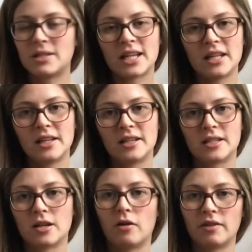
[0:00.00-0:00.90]
would say that
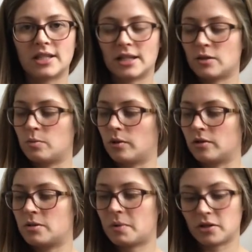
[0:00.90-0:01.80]
it's obviously it's
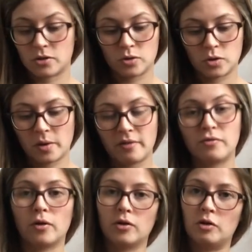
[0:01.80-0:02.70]
woolen spun, so it's quite
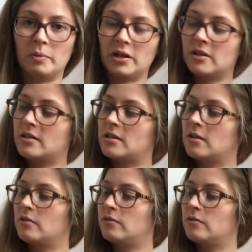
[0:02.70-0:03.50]
voluminous,